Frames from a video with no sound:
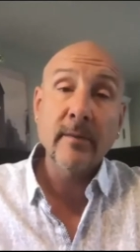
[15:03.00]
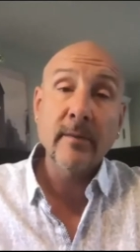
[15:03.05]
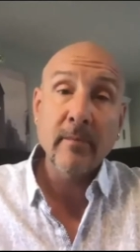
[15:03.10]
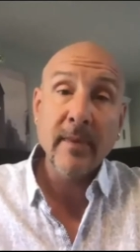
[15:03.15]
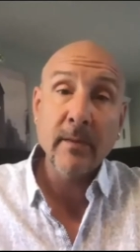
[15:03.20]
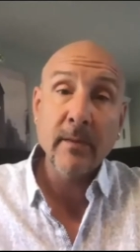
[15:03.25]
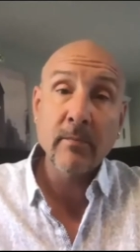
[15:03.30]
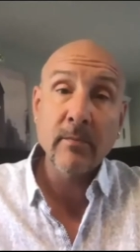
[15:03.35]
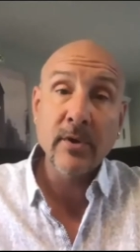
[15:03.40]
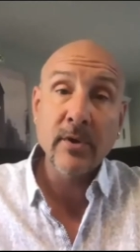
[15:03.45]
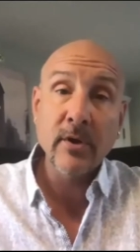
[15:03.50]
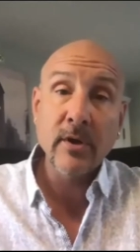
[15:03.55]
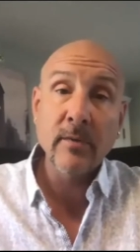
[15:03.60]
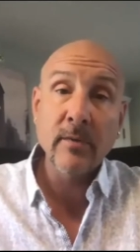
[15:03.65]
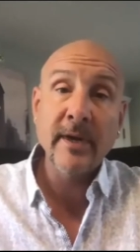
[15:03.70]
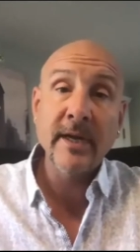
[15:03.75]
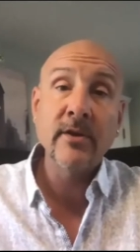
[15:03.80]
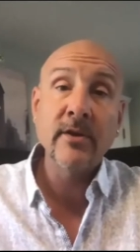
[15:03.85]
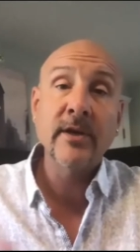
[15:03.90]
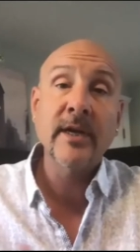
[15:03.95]
member
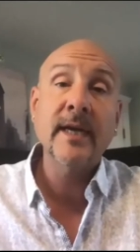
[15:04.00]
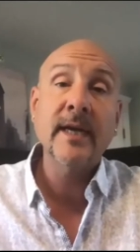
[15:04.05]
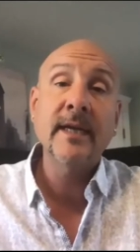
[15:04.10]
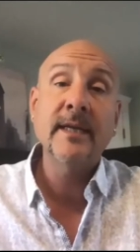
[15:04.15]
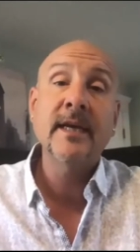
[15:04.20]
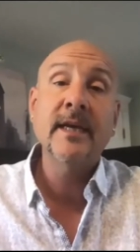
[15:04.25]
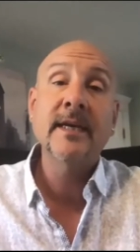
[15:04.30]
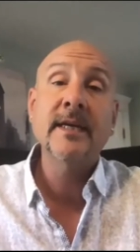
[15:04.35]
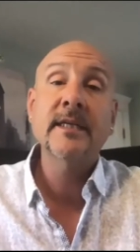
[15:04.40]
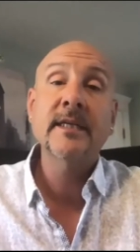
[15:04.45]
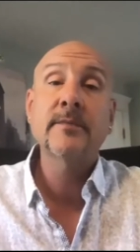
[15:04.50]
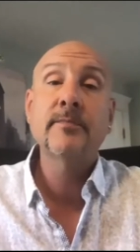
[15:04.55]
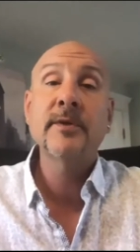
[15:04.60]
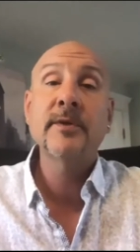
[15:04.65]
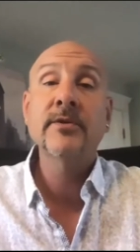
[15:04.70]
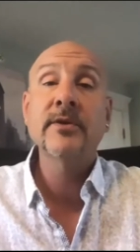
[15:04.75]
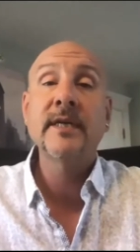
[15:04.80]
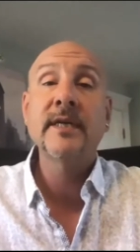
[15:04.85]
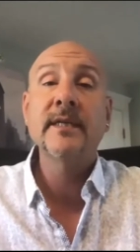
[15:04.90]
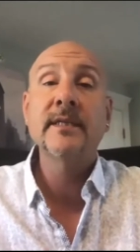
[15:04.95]
but you're getting that
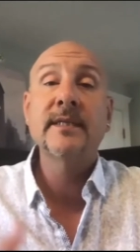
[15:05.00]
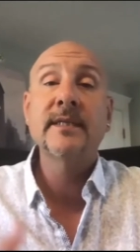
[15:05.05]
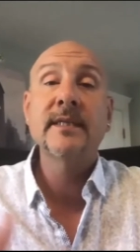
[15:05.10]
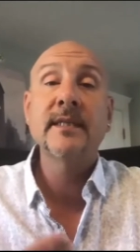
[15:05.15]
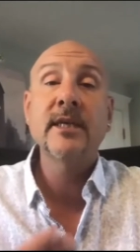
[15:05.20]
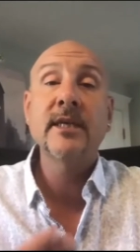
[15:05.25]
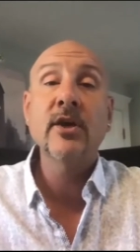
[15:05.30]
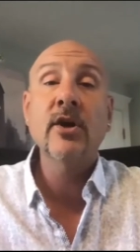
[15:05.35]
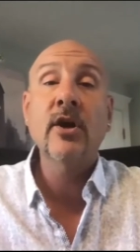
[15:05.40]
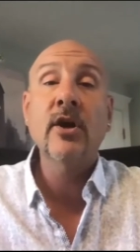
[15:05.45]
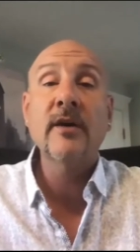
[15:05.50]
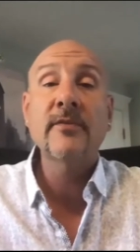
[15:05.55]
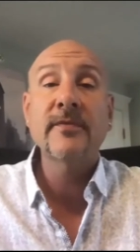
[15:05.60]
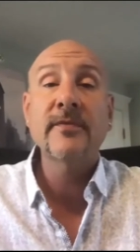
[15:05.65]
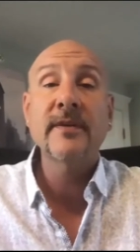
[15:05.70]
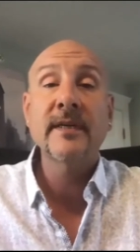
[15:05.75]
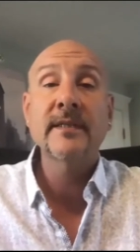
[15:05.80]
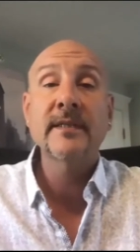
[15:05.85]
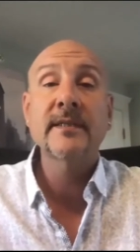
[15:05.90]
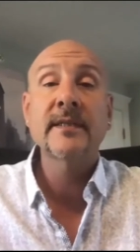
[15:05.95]
experience in the
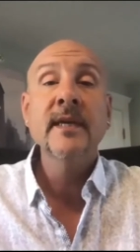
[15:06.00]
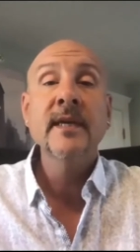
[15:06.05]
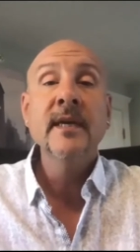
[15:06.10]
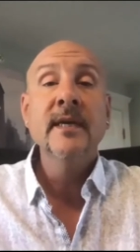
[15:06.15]
office